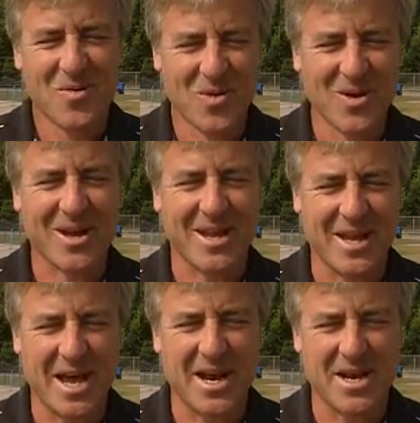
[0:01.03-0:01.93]
we're
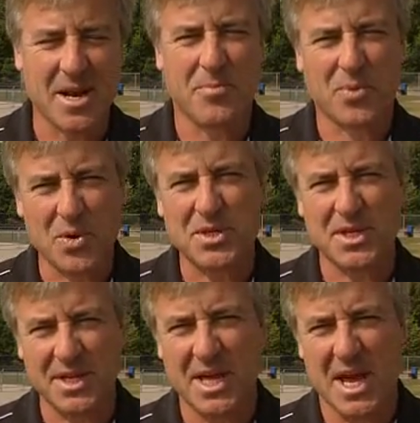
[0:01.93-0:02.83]
looking at it and
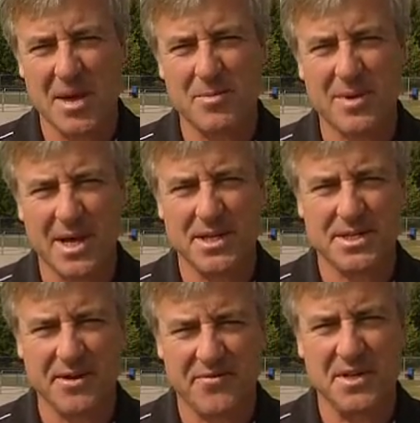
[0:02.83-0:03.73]
approaching the game
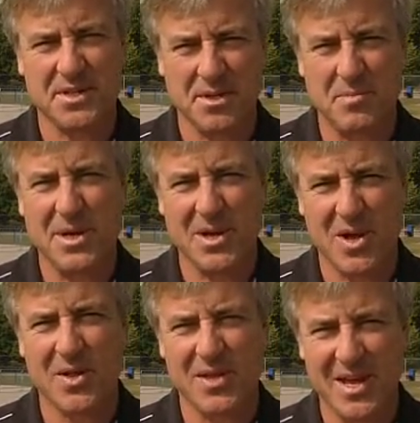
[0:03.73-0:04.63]
as if it's the be
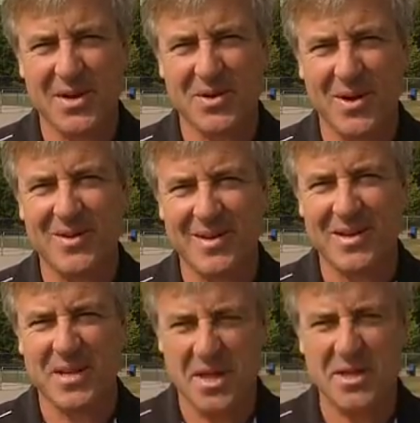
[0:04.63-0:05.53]
all and the end all.
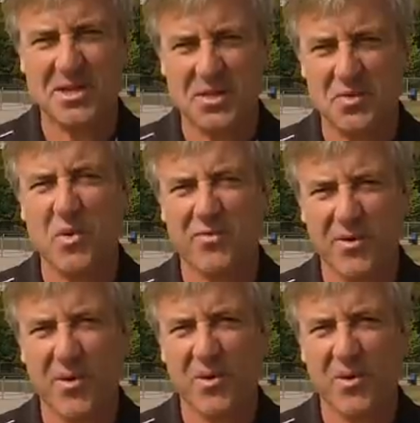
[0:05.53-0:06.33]
And that this is Wilfrid